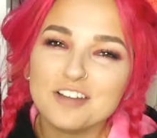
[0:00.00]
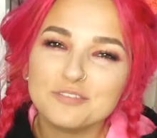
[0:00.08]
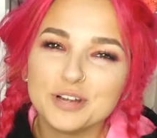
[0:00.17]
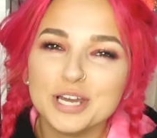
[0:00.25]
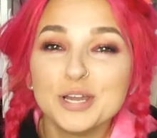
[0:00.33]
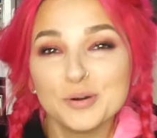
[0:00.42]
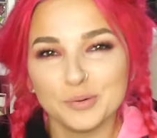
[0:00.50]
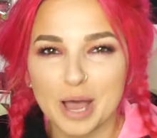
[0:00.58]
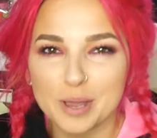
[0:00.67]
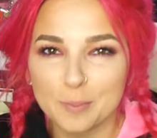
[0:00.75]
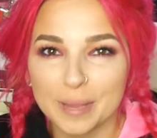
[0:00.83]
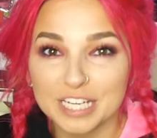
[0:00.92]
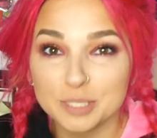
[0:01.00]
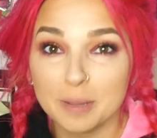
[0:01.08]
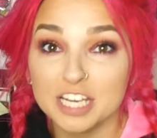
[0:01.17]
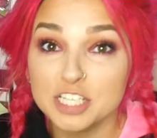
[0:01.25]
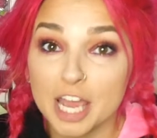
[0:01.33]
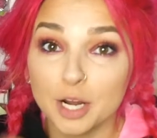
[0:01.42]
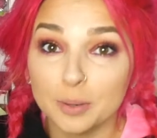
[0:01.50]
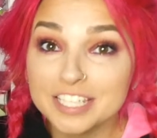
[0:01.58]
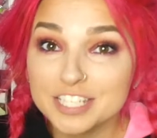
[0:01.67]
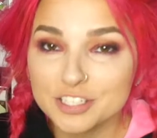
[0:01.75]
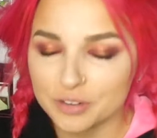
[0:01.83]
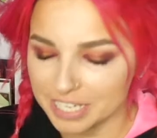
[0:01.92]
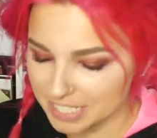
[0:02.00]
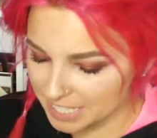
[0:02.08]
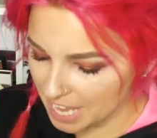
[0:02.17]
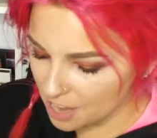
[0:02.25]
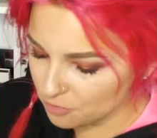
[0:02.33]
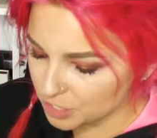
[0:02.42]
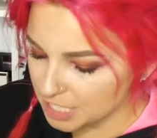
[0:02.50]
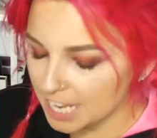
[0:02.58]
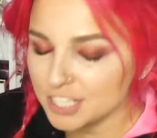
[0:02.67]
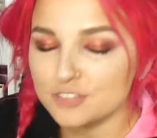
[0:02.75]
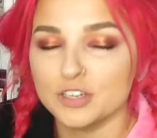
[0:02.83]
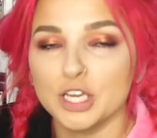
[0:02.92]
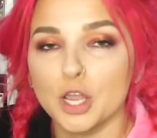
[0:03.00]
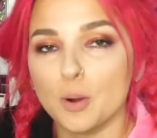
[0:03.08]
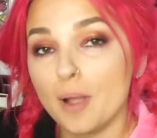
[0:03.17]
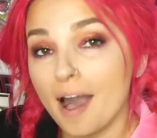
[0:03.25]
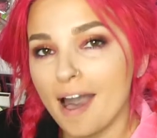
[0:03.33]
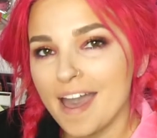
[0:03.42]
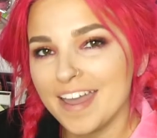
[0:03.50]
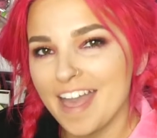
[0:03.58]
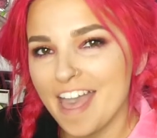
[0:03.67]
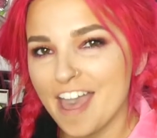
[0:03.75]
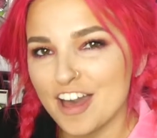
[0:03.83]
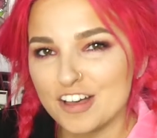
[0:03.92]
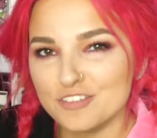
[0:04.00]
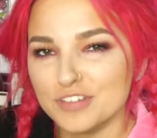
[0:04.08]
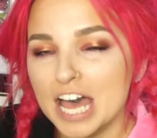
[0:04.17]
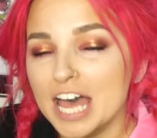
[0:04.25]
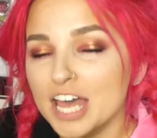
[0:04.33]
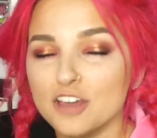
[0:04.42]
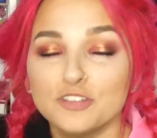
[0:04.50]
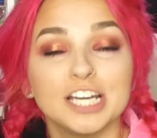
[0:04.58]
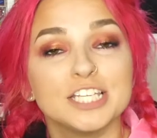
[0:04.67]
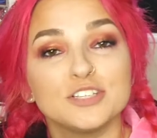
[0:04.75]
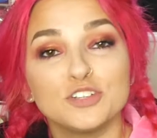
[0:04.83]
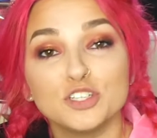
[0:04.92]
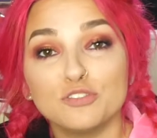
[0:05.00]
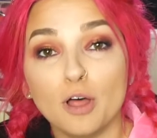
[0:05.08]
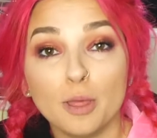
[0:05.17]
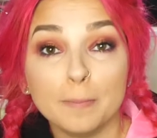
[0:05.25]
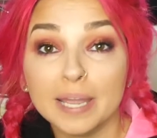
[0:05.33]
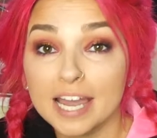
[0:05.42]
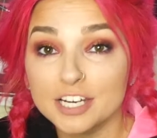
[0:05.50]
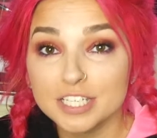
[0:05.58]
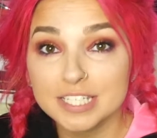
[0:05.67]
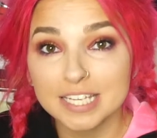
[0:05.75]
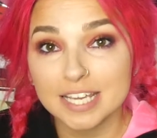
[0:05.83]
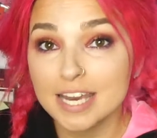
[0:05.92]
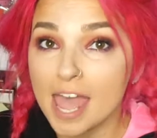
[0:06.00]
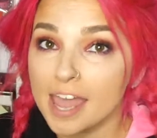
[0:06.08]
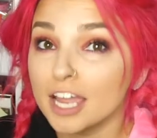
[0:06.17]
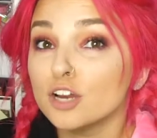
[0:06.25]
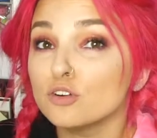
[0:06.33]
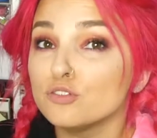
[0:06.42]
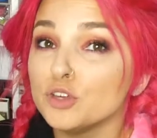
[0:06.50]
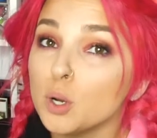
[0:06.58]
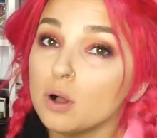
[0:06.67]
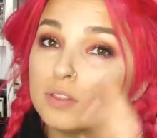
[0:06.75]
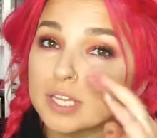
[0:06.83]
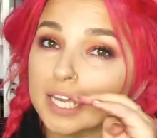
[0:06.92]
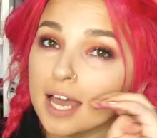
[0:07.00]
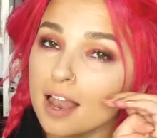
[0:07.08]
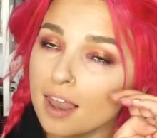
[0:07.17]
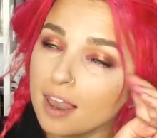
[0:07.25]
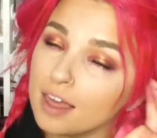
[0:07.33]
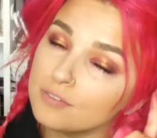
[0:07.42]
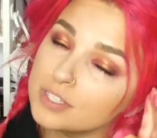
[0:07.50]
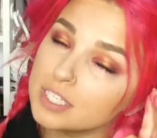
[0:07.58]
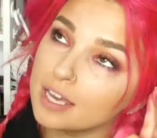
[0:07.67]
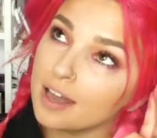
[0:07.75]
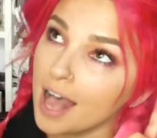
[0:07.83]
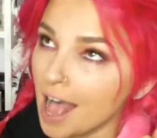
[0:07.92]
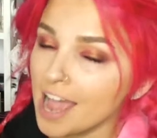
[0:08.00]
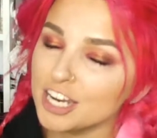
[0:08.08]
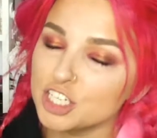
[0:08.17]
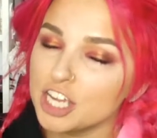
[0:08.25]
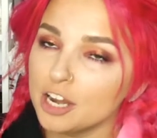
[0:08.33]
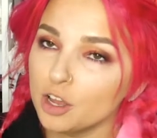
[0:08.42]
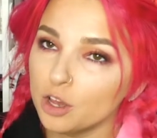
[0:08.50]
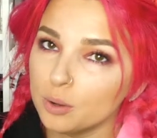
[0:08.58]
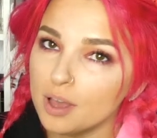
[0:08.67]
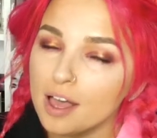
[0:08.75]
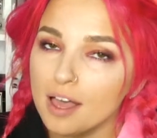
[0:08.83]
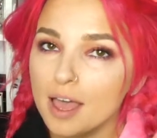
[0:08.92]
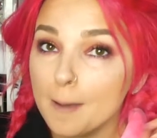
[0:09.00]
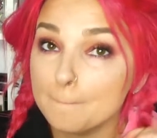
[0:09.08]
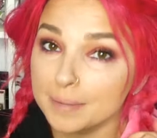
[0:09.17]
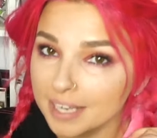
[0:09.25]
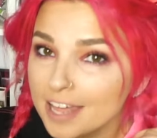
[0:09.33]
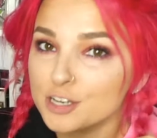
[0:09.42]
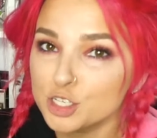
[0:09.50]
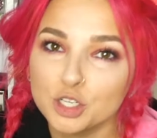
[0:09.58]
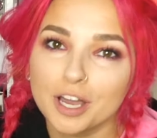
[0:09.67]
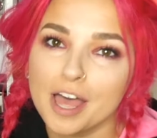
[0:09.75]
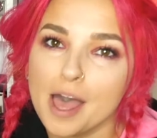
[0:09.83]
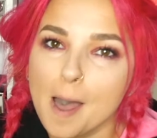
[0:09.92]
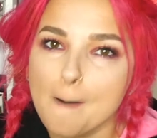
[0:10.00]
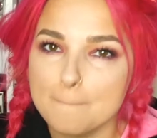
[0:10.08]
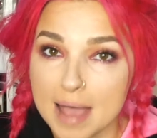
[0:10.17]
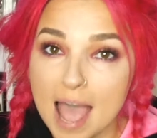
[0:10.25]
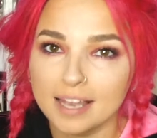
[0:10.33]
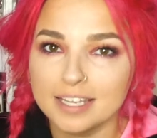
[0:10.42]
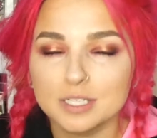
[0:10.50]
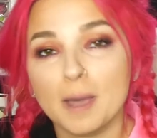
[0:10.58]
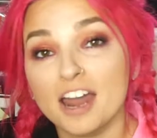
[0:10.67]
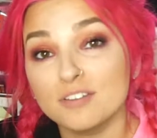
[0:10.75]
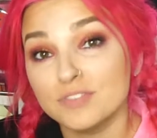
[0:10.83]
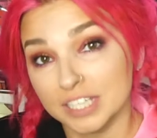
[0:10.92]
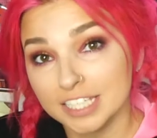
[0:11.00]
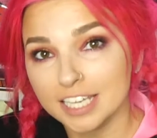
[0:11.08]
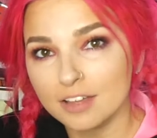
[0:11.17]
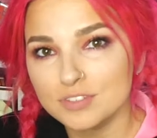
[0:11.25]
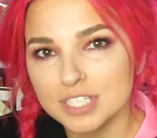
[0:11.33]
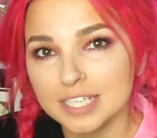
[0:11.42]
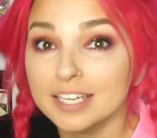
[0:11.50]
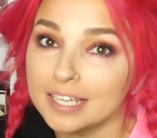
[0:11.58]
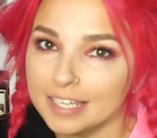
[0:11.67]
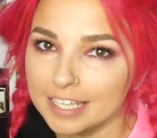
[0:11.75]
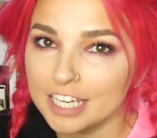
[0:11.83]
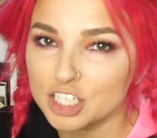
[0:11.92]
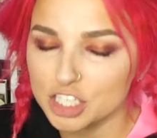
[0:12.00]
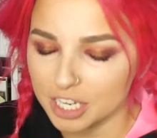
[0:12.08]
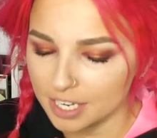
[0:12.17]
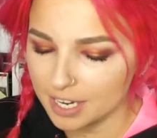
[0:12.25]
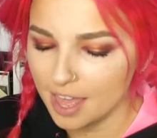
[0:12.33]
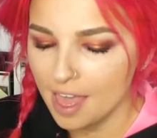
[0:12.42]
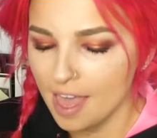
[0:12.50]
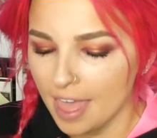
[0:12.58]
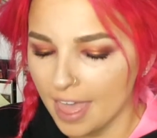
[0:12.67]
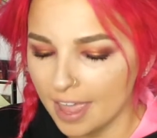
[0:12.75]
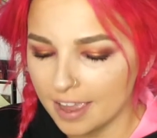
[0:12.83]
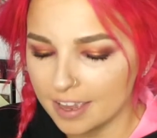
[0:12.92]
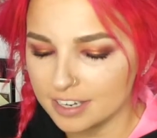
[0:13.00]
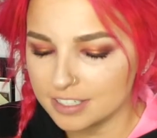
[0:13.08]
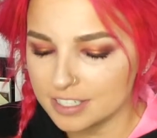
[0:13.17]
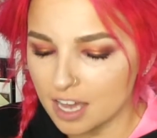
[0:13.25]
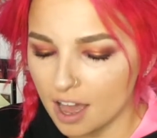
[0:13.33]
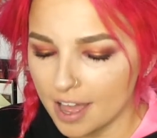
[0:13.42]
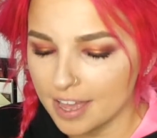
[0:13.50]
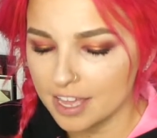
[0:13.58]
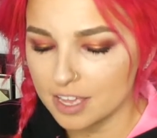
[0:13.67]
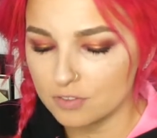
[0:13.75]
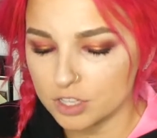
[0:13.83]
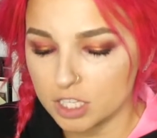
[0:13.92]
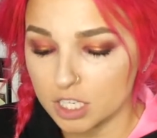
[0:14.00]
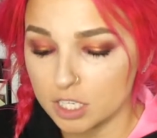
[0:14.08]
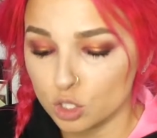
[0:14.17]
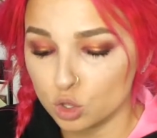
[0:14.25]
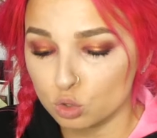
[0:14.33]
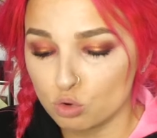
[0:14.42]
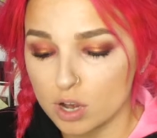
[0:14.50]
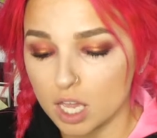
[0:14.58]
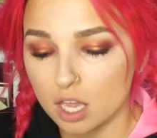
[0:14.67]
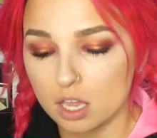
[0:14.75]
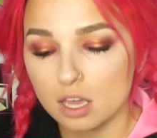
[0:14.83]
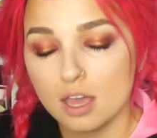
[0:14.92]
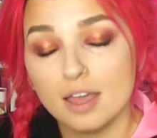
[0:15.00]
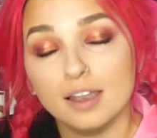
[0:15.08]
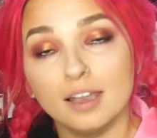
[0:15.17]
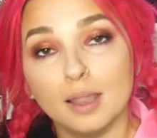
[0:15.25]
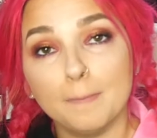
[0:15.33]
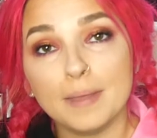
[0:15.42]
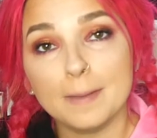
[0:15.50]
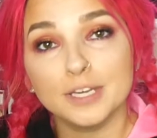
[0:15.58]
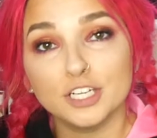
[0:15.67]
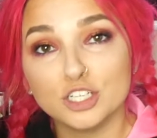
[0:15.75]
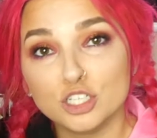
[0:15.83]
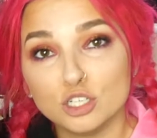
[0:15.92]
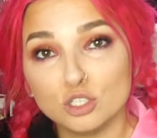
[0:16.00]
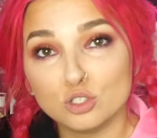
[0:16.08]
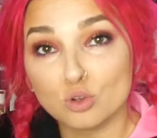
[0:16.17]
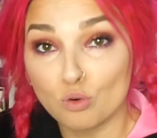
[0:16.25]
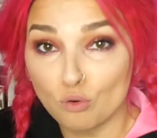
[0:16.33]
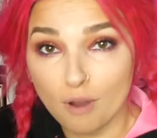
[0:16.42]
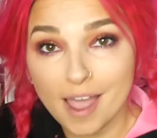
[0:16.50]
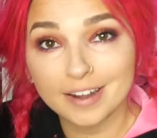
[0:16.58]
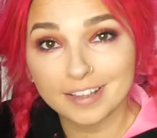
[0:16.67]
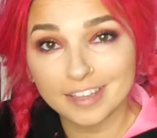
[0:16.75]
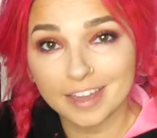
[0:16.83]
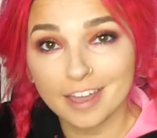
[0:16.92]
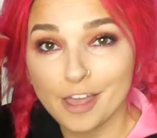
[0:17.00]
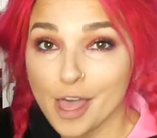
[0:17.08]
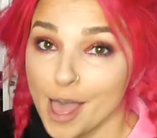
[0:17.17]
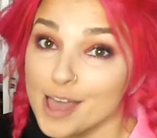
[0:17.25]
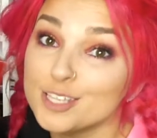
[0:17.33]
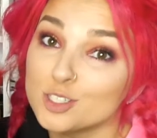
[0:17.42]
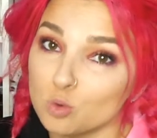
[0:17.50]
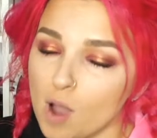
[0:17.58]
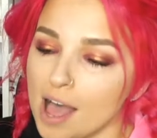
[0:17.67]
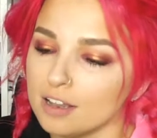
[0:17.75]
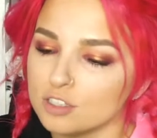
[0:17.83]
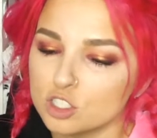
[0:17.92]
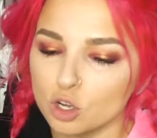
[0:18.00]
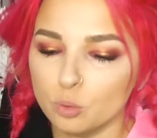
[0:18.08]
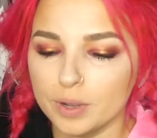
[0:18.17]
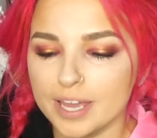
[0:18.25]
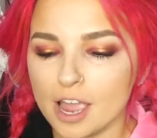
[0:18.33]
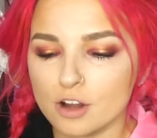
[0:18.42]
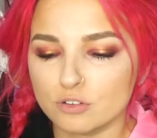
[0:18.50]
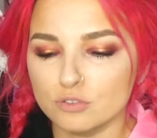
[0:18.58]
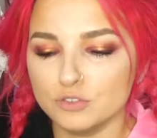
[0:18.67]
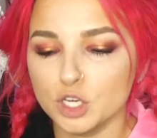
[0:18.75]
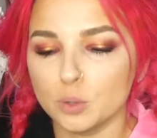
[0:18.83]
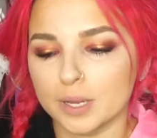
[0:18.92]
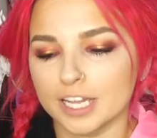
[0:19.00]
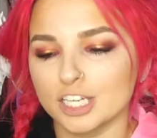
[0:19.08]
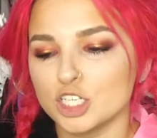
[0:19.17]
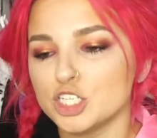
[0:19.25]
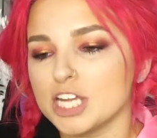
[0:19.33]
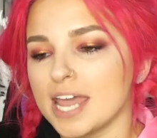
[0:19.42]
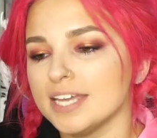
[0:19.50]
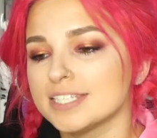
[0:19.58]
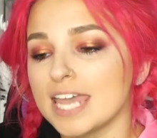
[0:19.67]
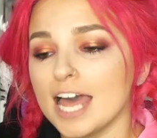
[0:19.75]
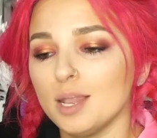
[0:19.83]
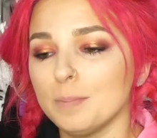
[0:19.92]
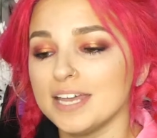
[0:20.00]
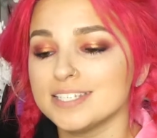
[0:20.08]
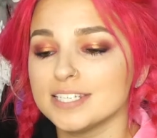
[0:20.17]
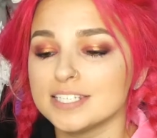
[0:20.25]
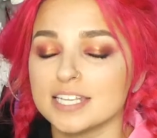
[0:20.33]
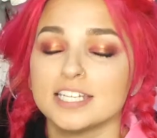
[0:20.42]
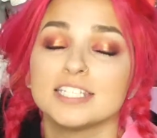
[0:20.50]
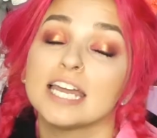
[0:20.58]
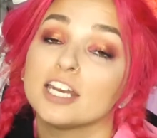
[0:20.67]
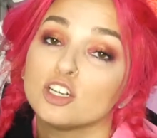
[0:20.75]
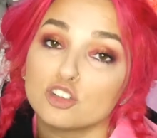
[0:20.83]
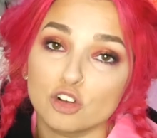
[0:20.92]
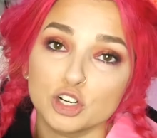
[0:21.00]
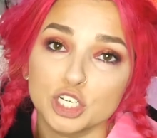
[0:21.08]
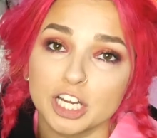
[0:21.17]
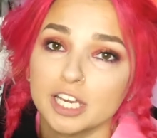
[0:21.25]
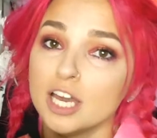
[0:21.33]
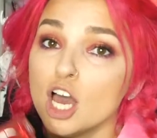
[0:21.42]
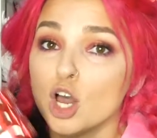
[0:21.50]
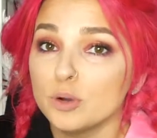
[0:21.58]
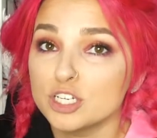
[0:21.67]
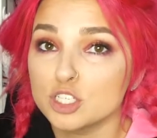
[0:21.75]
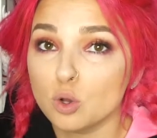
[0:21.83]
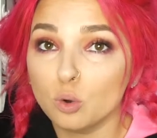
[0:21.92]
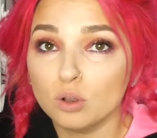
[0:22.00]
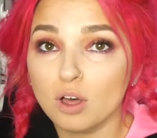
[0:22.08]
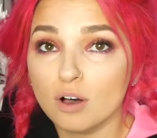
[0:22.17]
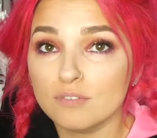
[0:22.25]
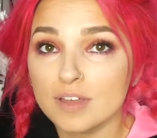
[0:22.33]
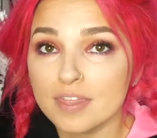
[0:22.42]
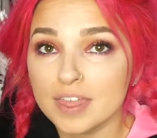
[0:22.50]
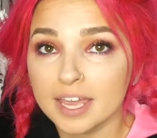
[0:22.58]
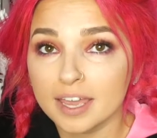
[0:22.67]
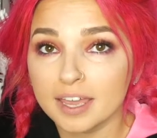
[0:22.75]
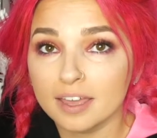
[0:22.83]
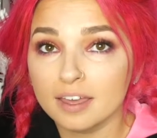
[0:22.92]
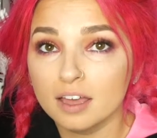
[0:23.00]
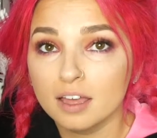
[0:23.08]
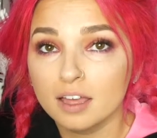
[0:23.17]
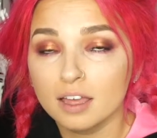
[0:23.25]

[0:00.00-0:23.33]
everyone, welcome back to my channel. It's Cerise here, and for today's video I have, if you guys have just followed me, I just did a review on the Lovesick eyeshadow blood sugar palette, part of the Lovesick collection, and I have the three lip ammunitions right here as well. So we are reviewing shades Calabasas, Sinister and Androgyny, which is all of the